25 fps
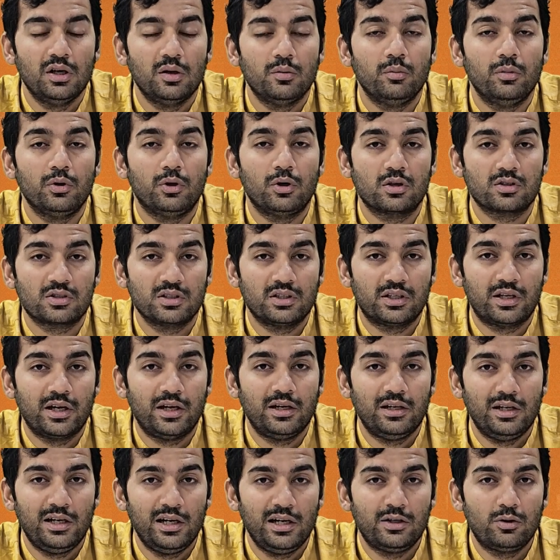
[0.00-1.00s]
because it can
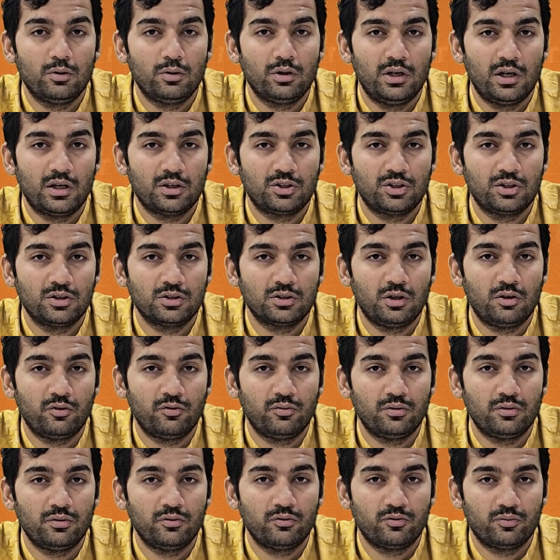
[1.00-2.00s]
lead to deductions
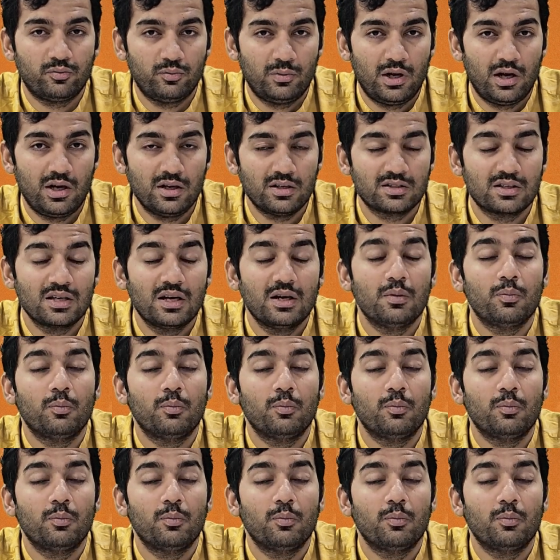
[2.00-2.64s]
of marks,